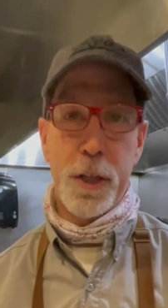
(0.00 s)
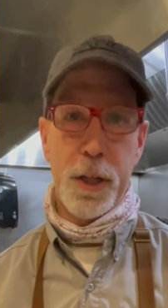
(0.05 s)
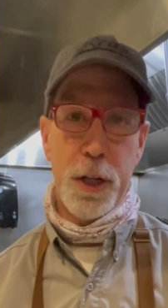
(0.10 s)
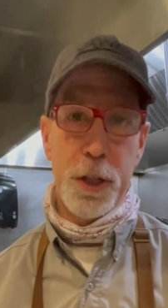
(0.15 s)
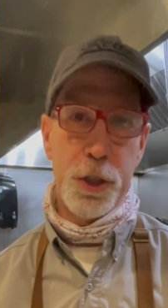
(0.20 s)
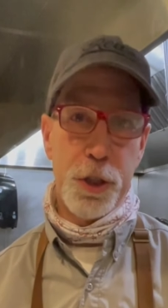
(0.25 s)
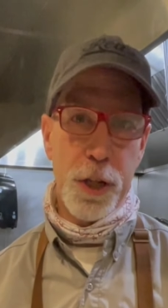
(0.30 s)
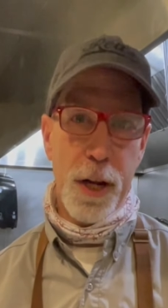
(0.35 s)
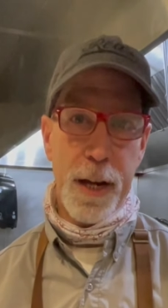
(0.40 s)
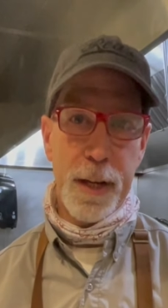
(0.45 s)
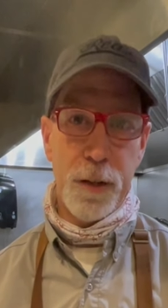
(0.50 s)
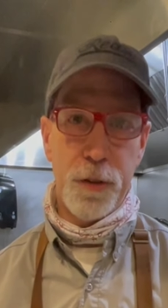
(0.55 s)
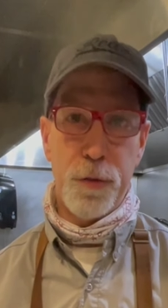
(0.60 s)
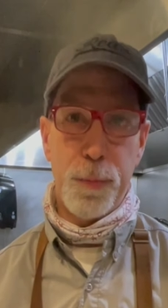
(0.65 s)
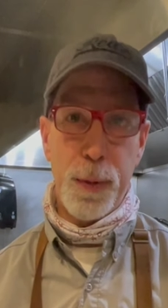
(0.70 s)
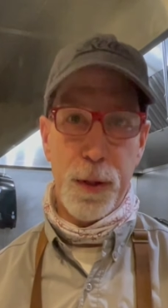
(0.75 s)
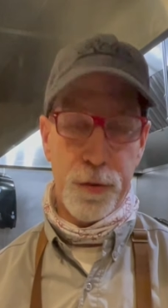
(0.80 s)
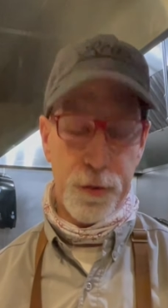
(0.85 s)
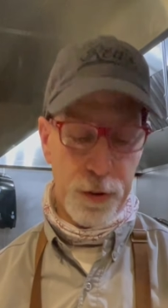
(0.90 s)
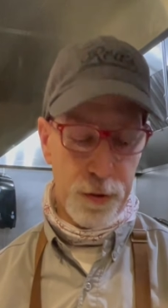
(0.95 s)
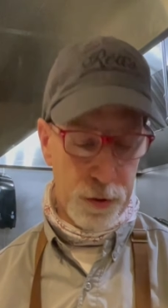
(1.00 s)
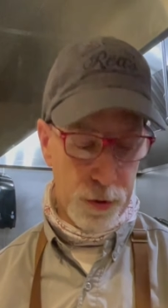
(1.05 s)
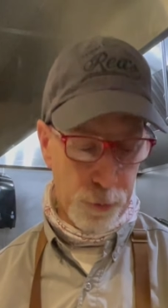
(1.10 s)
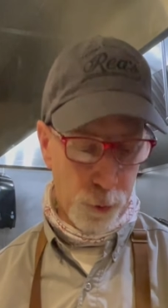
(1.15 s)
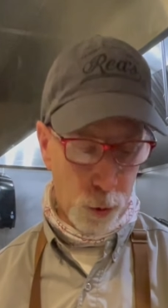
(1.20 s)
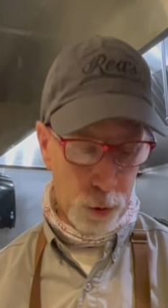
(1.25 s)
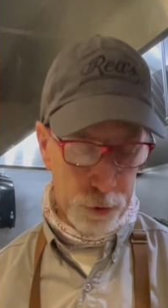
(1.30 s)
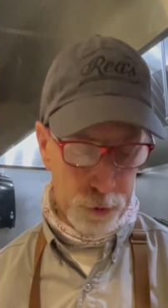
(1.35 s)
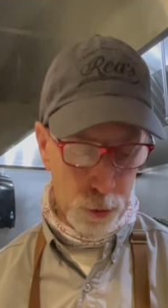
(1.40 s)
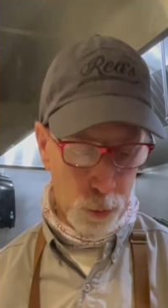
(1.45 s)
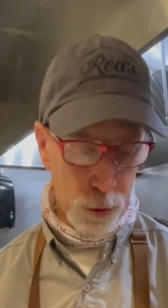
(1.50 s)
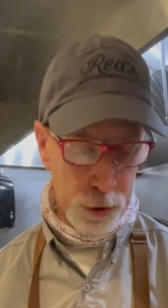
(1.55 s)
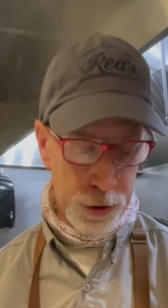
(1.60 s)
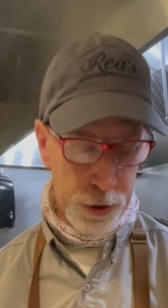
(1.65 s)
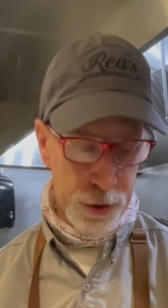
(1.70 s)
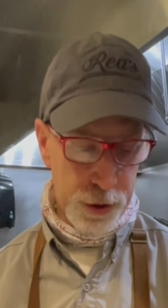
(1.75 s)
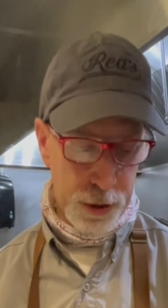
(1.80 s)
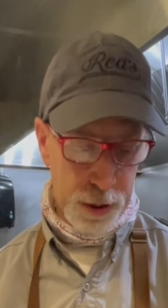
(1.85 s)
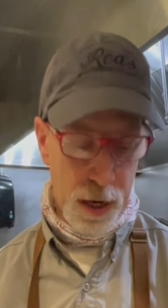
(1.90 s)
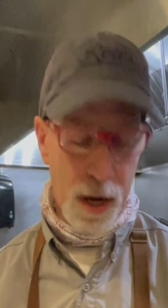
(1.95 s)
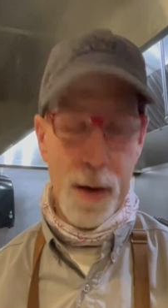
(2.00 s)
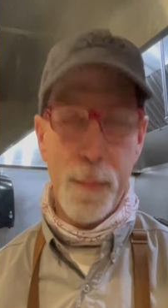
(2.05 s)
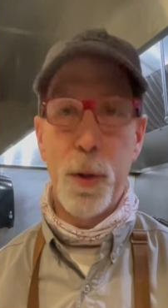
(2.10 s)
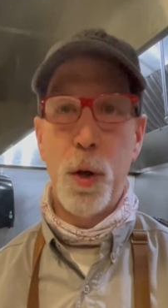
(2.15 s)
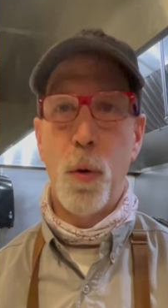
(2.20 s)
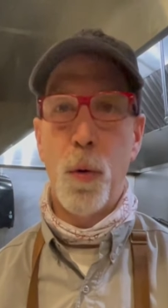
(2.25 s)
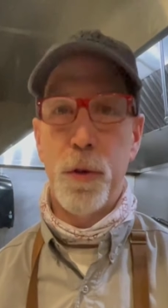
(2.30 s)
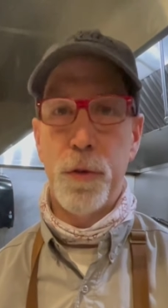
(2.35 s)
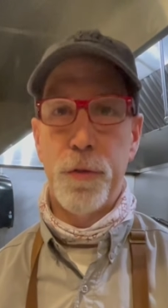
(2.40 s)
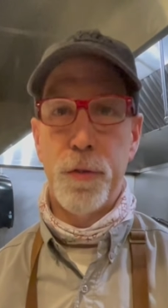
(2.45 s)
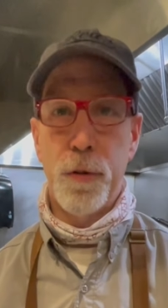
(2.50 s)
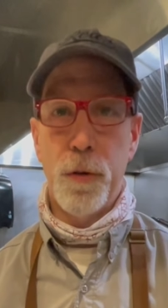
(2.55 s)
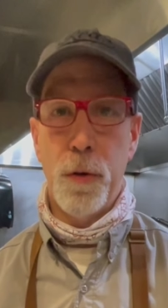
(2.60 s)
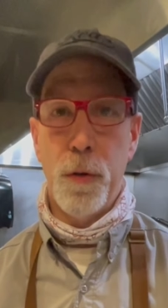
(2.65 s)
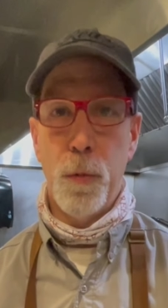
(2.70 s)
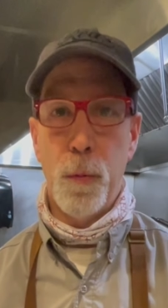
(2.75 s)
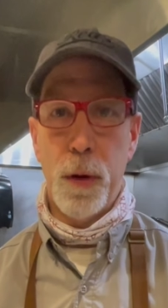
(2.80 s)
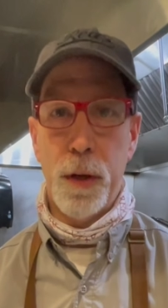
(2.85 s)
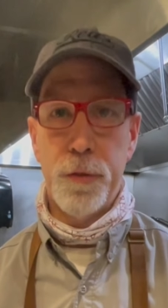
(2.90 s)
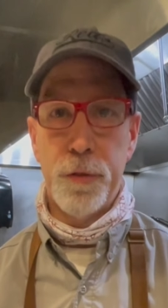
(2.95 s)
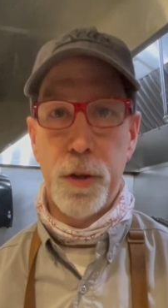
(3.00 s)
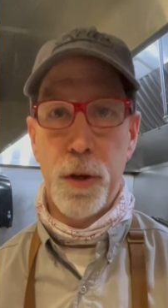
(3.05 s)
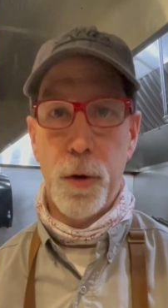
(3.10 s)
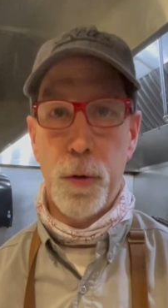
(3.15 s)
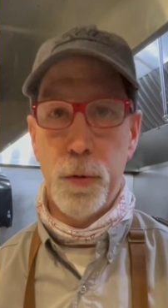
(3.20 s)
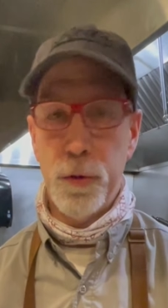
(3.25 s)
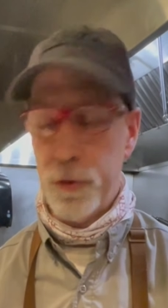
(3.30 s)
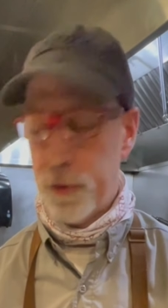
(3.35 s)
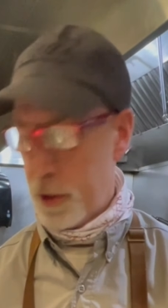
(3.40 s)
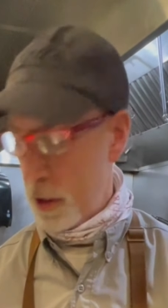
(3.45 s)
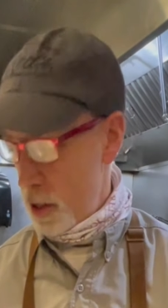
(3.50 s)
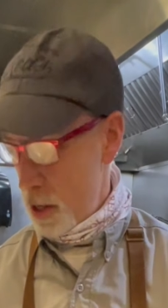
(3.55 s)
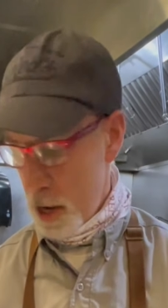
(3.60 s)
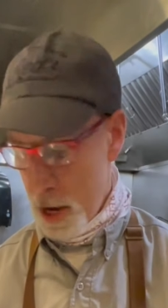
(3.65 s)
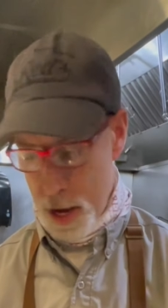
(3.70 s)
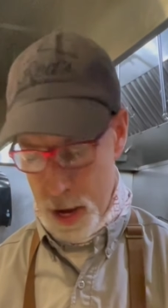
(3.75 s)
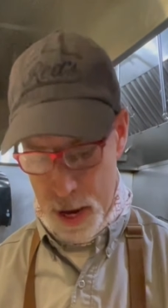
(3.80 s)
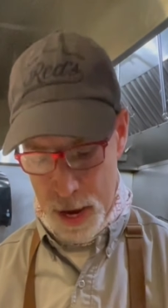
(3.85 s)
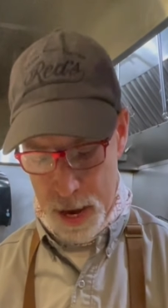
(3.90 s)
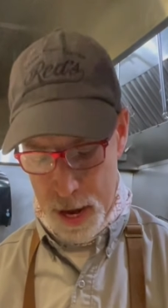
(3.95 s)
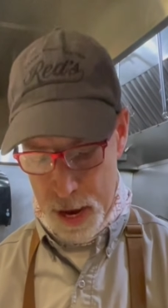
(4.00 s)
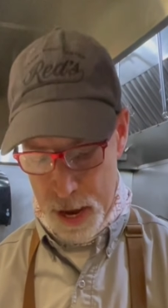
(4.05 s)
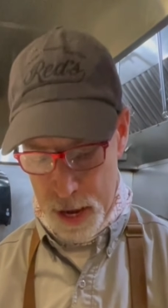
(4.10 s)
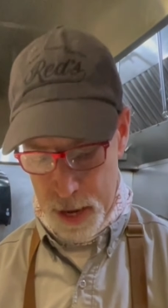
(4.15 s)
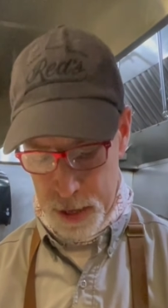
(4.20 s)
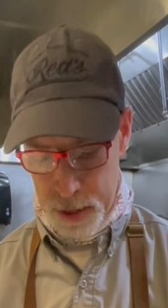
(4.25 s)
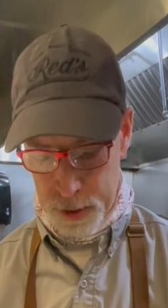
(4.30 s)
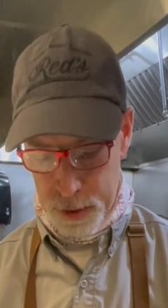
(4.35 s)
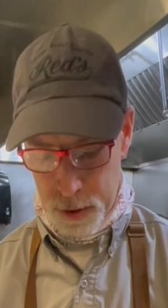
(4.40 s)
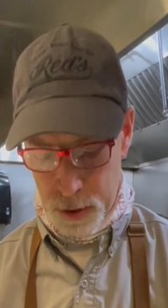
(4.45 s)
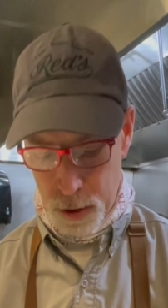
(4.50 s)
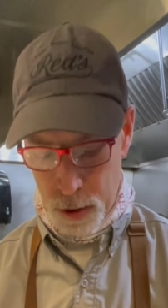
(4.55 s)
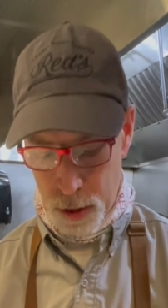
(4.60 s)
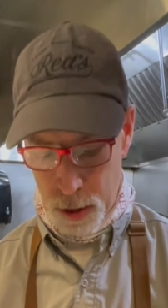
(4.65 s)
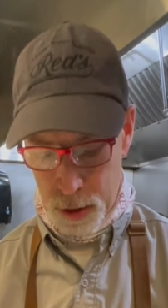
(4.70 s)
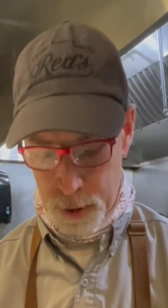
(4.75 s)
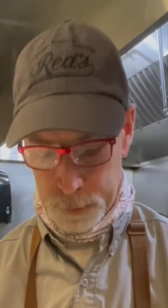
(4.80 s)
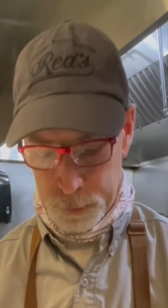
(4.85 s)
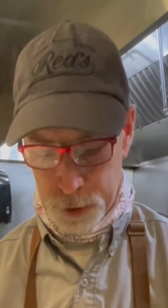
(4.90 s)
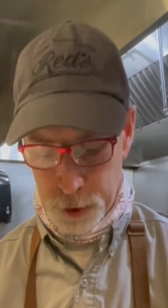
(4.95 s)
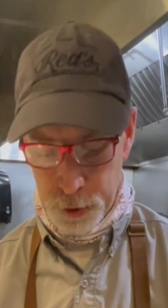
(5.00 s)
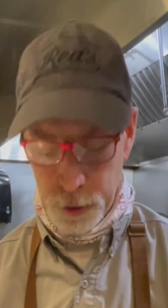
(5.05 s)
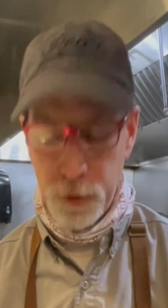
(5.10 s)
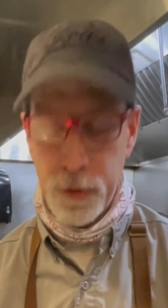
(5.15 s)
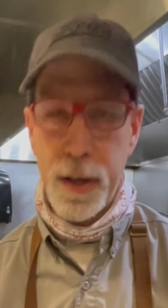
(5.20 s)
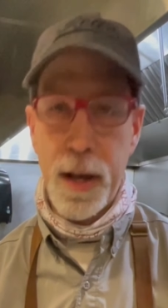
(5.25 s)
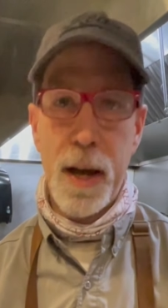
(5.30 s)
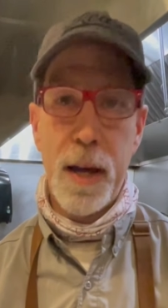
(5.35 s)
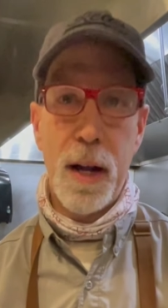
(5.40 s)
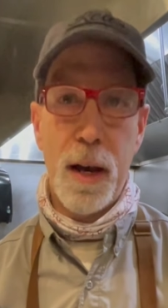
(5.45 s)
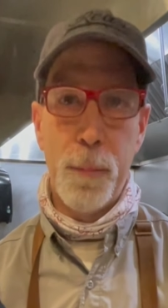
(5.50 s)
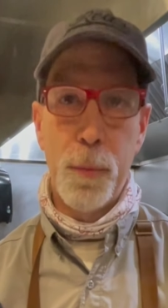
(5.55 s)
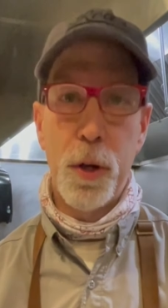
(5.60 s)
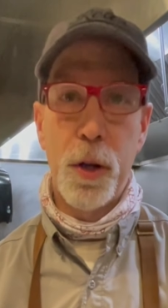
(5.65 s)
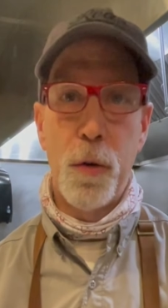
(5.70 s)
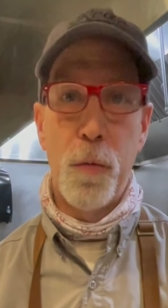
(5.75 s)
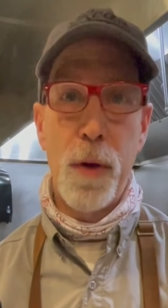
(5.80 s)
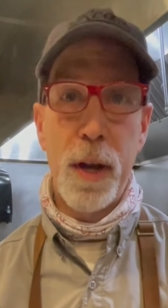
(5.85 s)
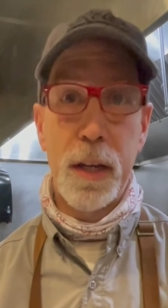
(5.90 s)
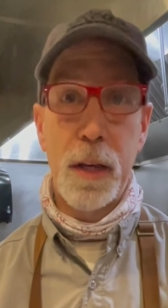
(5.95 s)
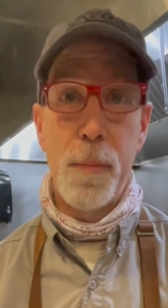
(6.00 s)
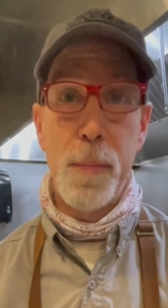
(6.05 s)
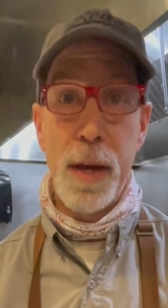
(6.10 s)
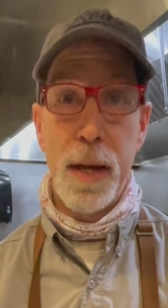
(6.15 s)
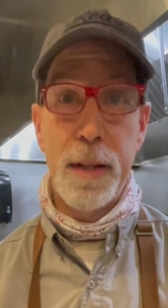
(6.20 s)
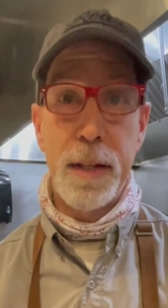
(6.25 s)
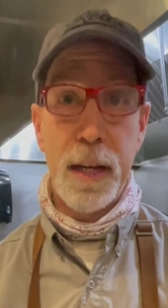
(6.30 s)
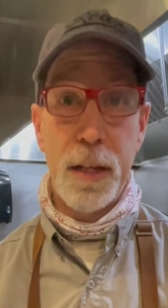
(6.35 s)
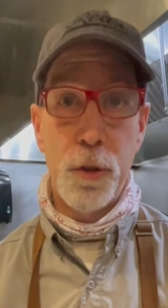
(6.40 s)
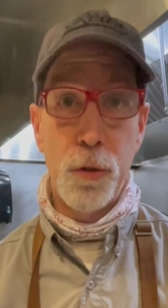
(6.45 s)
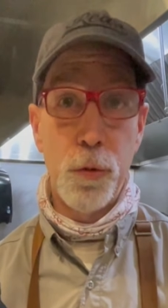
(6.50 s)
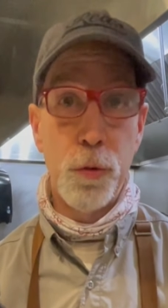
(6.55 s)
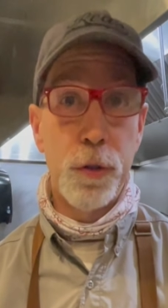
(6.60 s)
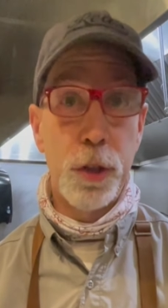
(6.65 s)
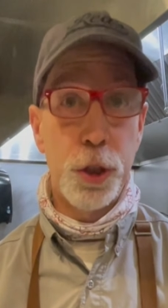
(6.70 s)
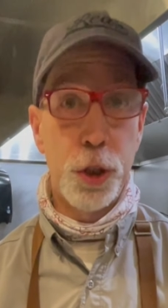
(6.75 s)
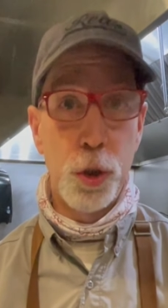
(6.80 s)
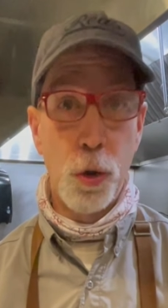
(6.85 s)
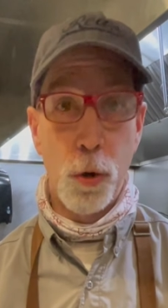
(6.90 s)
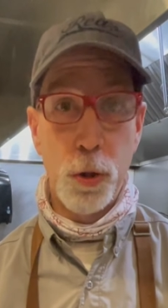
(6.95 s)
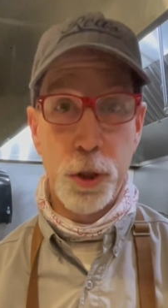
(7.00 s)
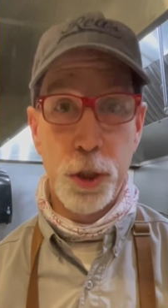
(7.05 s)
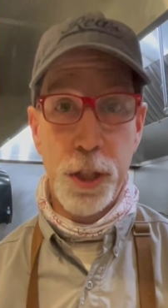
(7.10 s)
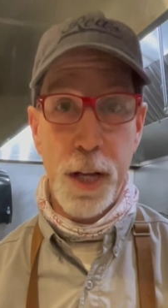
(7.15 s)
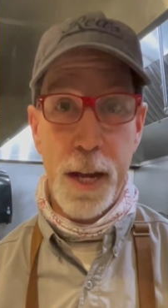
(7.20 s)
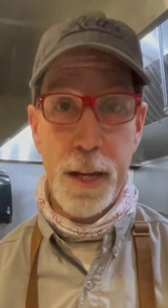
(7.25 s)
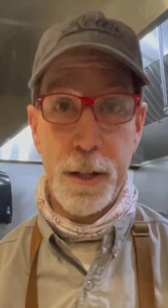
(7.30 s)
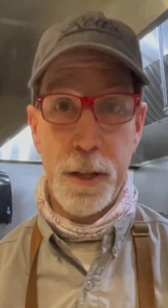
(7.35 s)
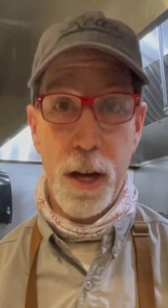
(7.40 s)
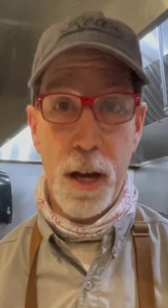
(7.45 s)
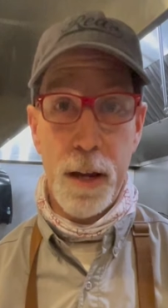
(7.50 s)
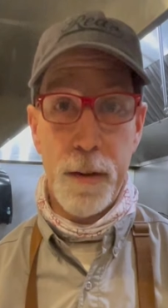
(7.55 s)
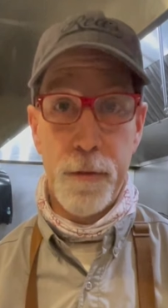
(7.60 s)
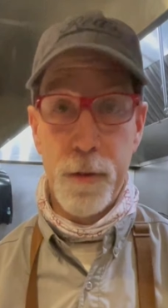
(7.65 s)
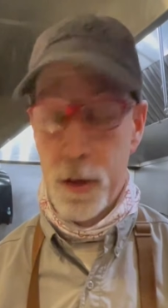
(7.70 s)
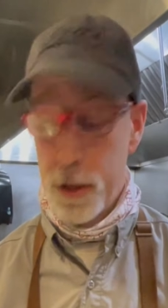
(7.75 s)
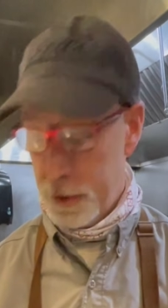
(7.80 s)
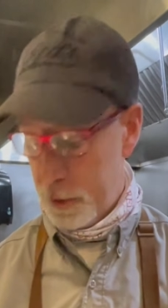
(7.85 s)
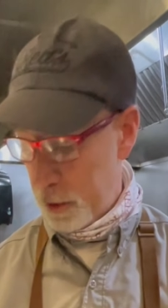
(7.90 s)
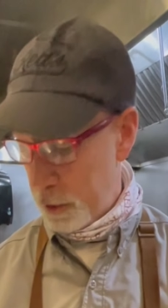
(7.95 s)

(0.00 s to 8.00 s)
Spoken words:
a Jaya species of oyster, which is a common oyster on the west coast. And to do that, I'm going to recommend that you use a short shank knife. This